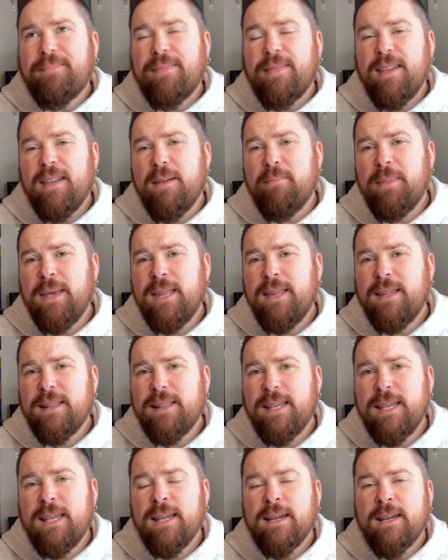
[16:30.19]

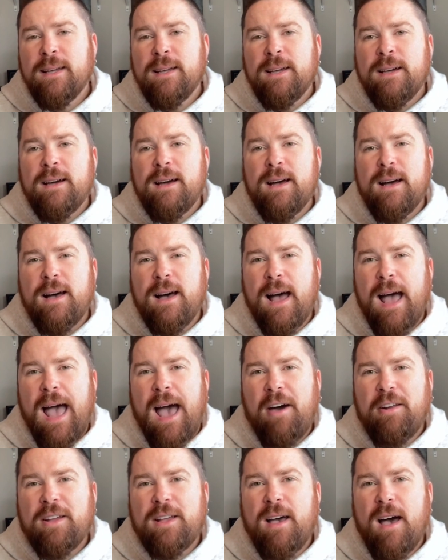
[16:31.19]
Immediately uh,
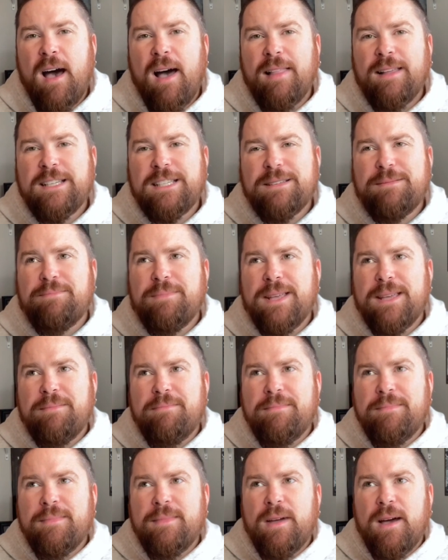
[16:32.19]
out of college in,
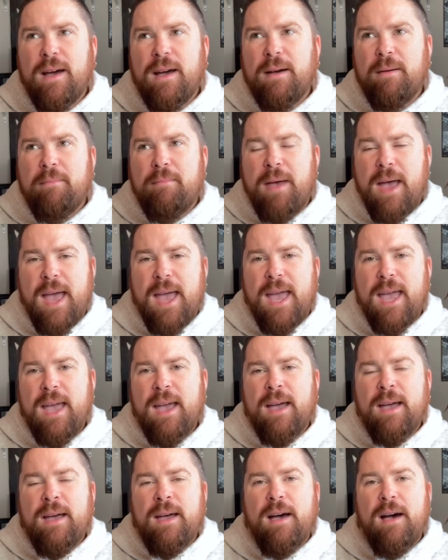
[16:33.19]
in
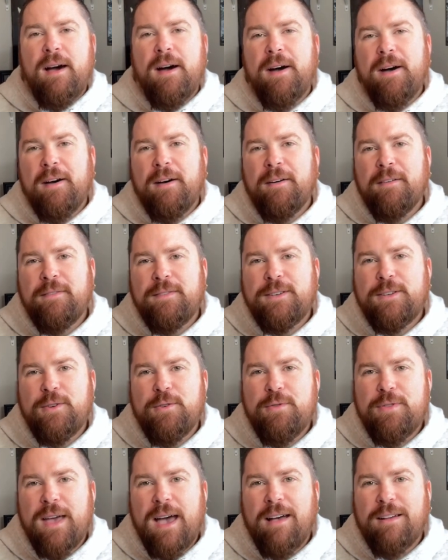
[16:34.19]
May of
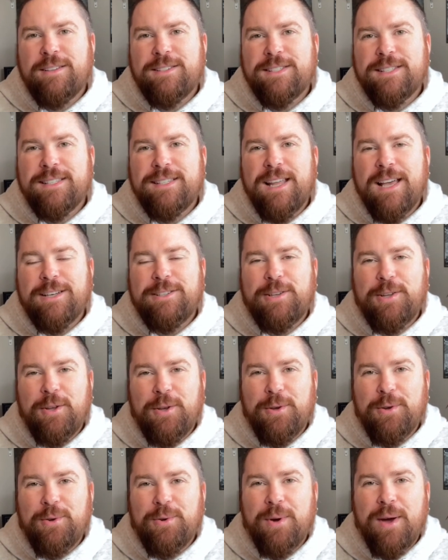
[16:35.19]

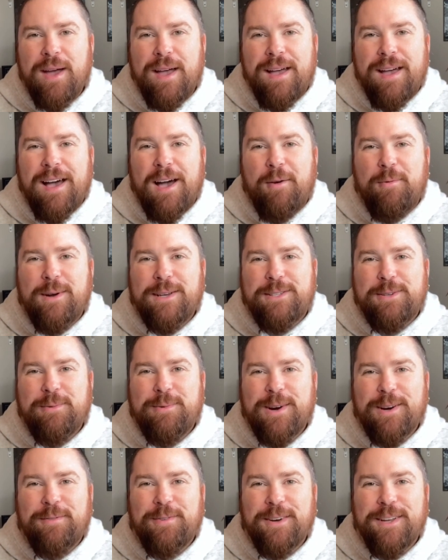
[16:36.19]
2002, I went to
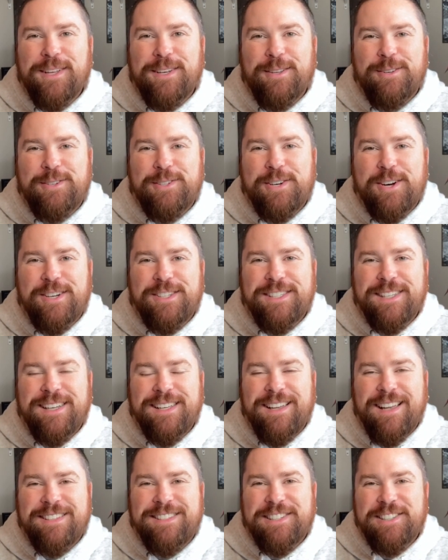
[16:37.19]
work for Good News Church in
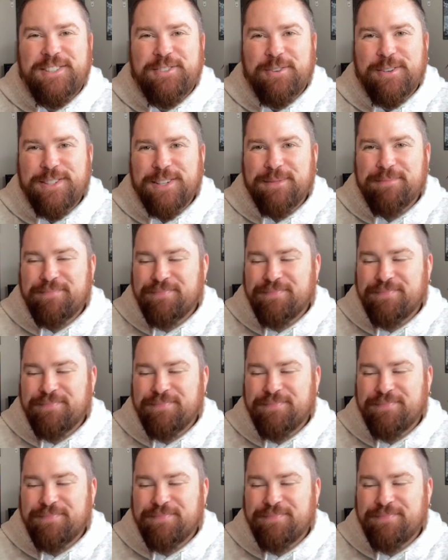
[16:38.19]
Augusta, Georgia